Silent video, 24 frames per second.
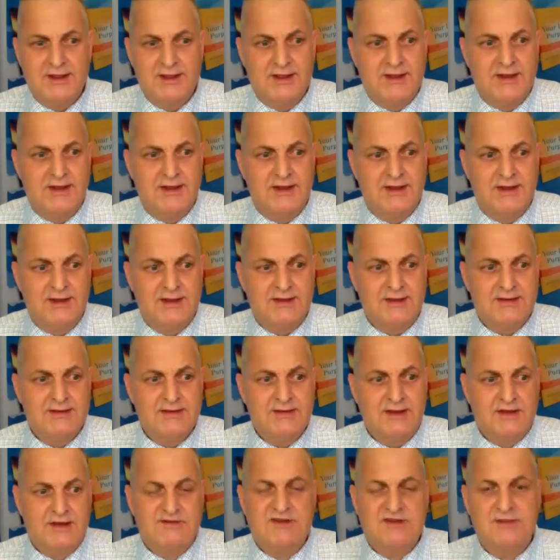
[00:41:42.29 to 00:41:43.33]
Now,
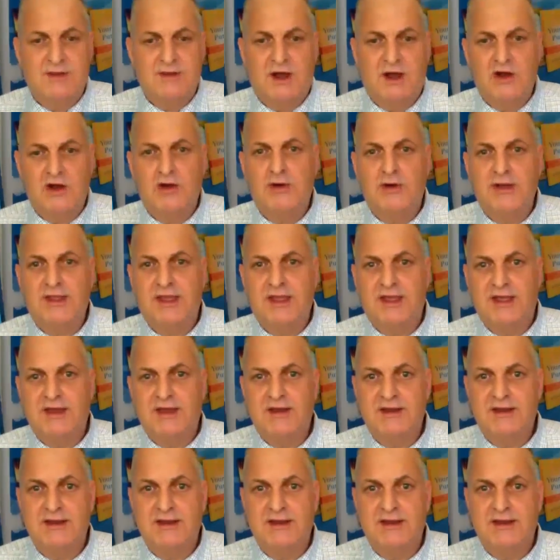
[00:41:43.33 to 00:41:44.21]
tomorrow, again,